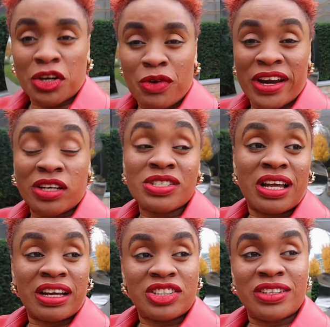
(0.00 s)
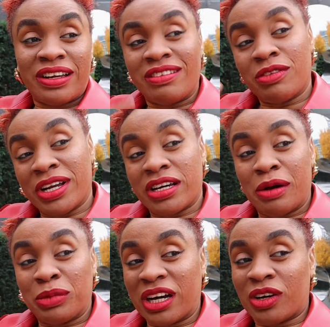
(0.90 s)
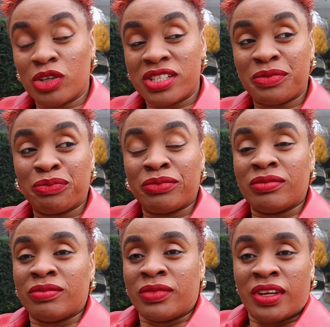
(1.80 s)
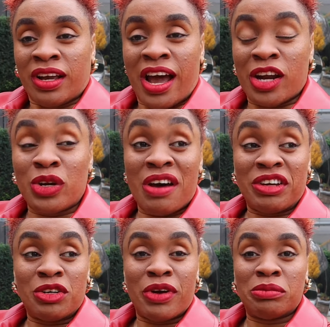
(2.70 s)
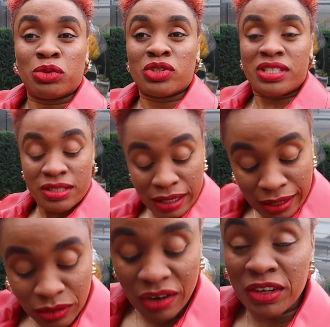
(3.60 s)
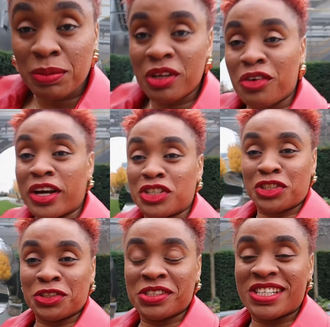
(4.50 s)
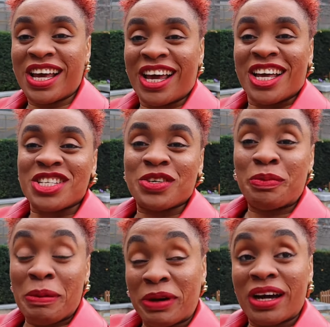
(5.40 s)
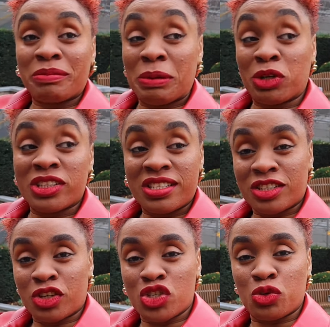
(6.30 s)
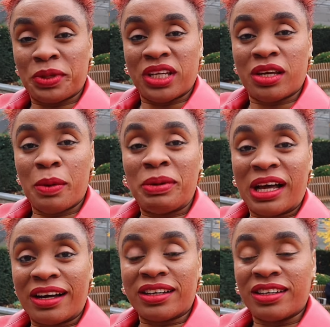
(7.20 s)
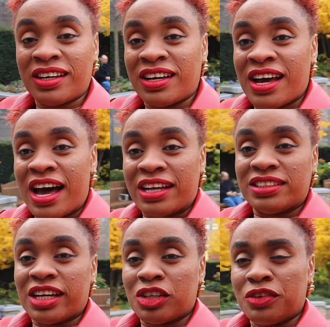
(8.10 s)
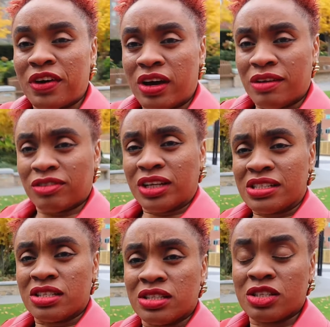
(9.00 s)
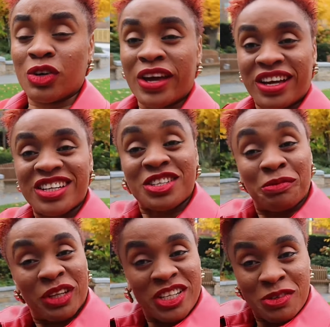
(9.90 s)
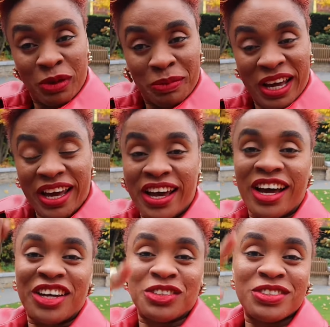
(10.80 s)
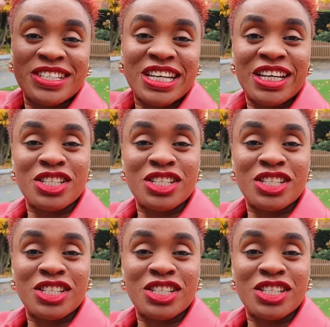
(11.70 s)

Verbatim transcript: the red heels are actually red and black because I don't have any red boots and I don't have any plain red shoes. So my bag, my purse is going to be black. And I don't know if I have glasses. Oh yeah, there's something going to be on my hair. you see